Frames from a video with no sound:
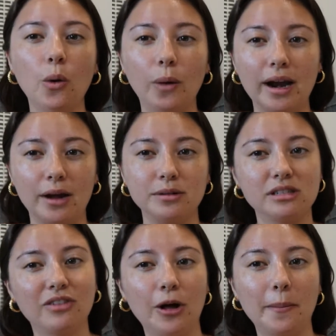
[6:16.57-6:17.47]
when I was
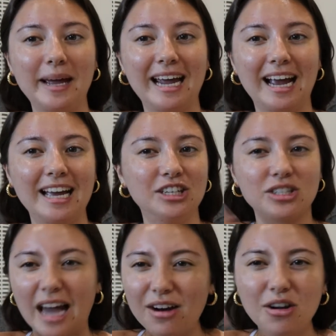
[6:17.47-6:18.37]
filming, it just,
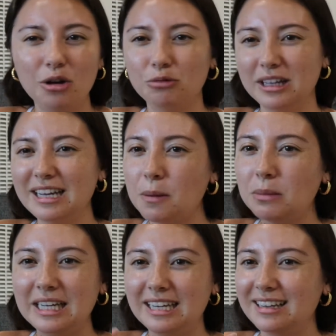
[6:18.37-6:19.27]
I don't know, it really
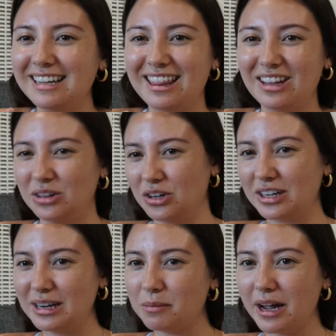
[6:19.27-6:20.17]
completed like the look
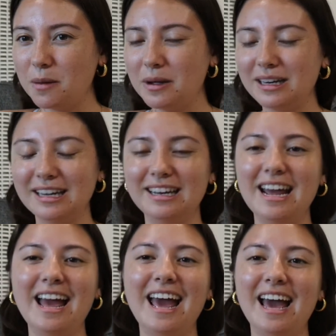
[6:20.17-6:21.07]
in my
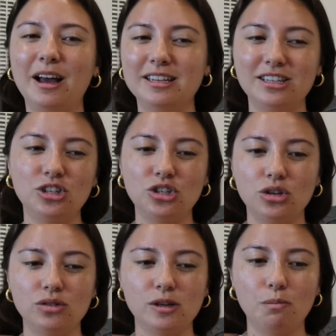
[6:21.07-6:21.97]
opinion. Cause it's just
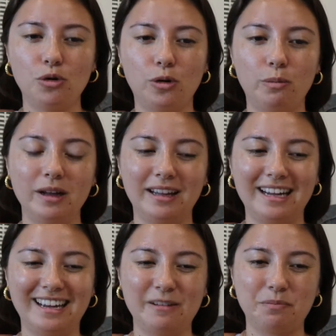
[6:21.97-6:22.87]
so simple, but
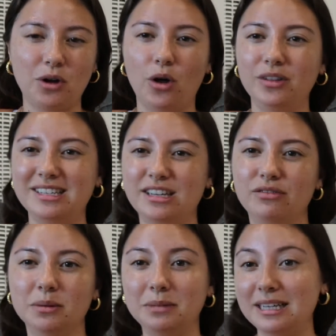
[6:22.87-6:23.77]
like all these
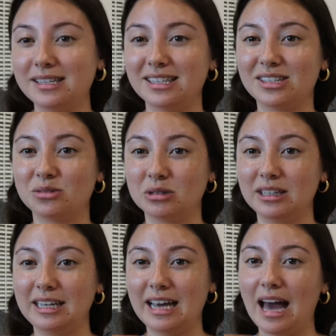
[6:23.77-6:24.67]
different pieces
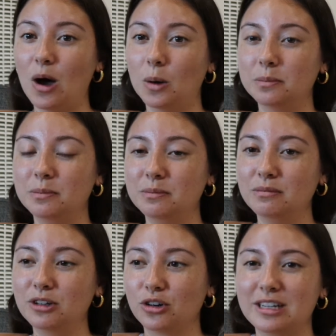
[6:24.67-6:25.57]
really help
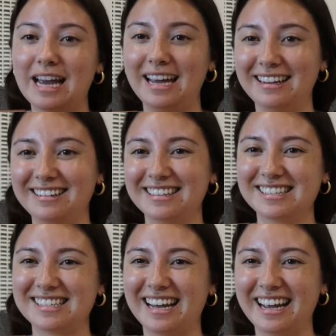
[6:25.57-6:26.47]
create
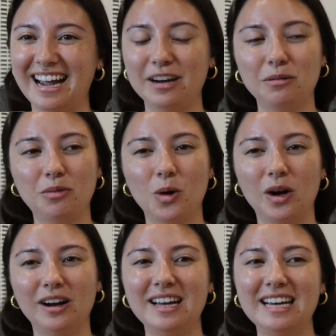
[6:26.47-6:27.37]
this like kind of
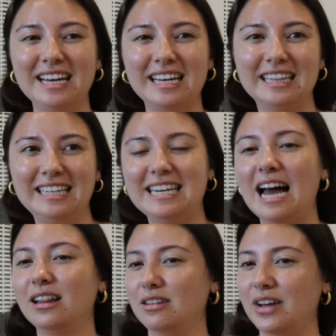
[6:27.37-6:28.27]
more clean
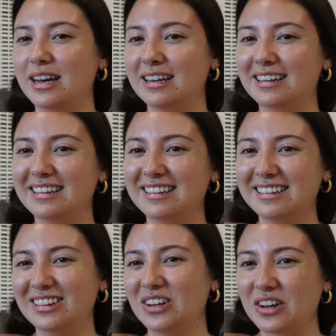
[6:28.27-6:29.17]
elevated
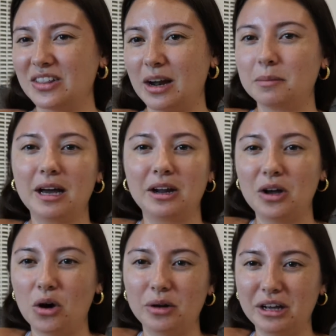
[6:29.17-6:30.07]
look that I'm kind of
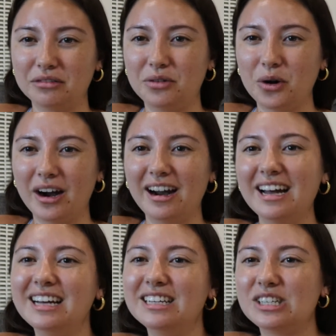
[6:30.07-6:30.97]
going for.
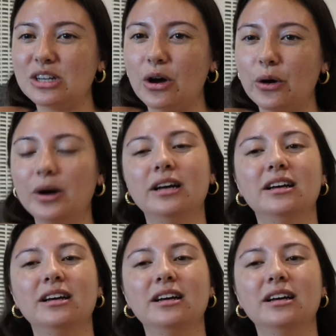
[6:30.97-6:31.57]
So